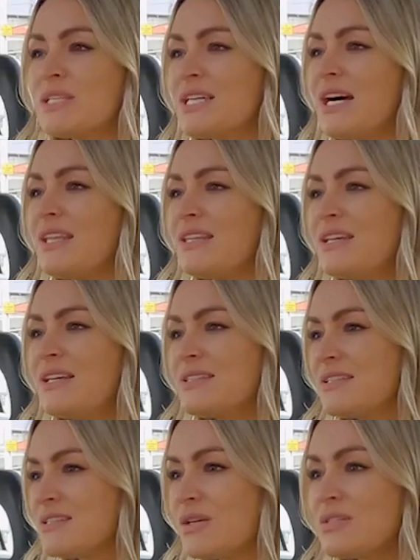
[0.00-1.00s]
it with my dad
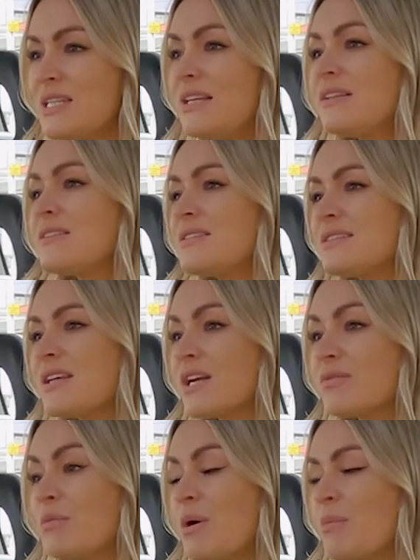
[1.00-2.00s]
since I was little, since
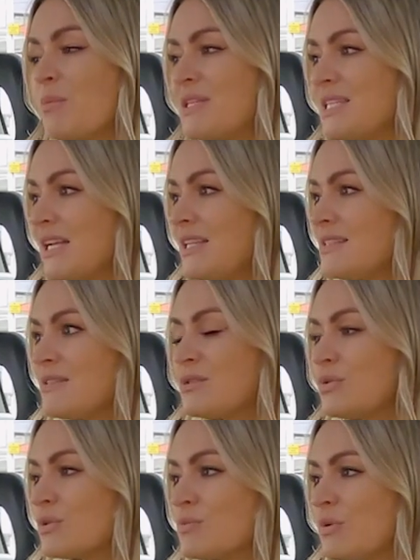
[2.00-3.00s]
yep. I can remember. My dad
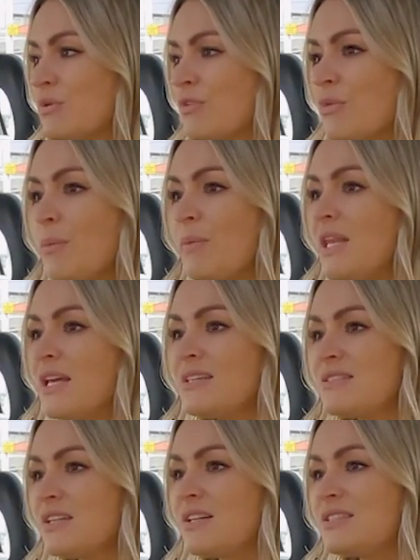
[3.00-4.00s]
listened to Talk Sport from the
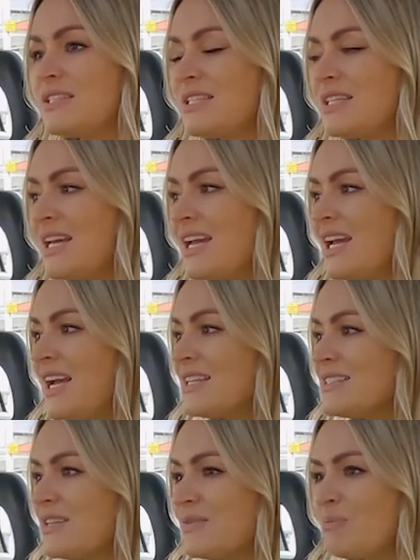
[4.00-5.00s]
minute it started.
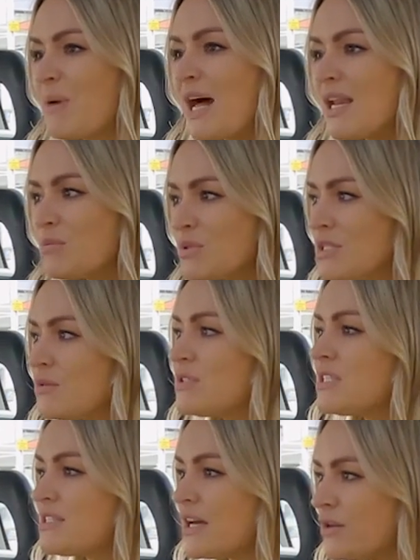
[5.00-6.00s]
So Alan
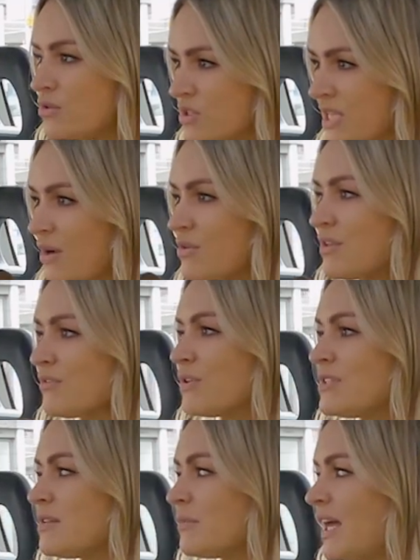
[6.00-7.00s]
Brazil was this like nostalgic
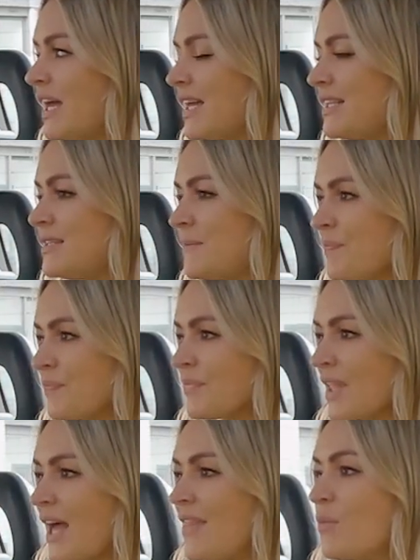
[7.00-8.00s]
voice in my head.
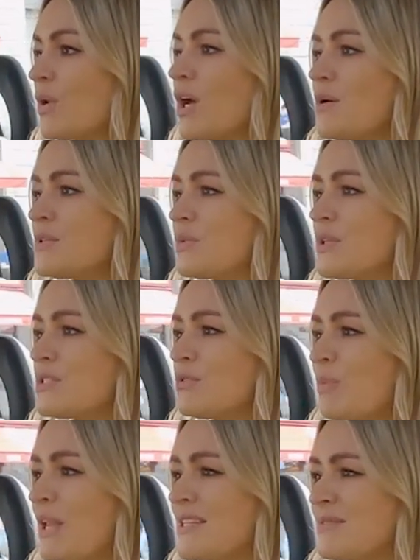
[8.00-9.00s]
And then when I was the one
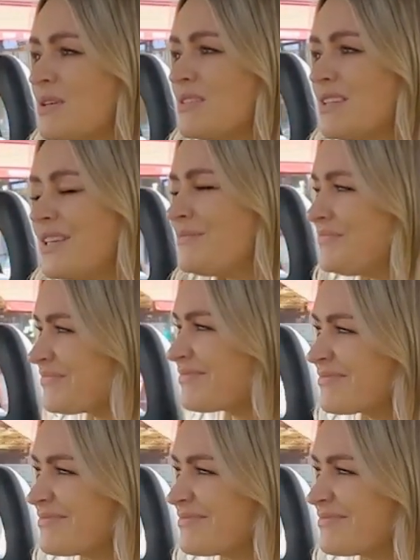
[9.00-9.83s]
to replace him, I was like,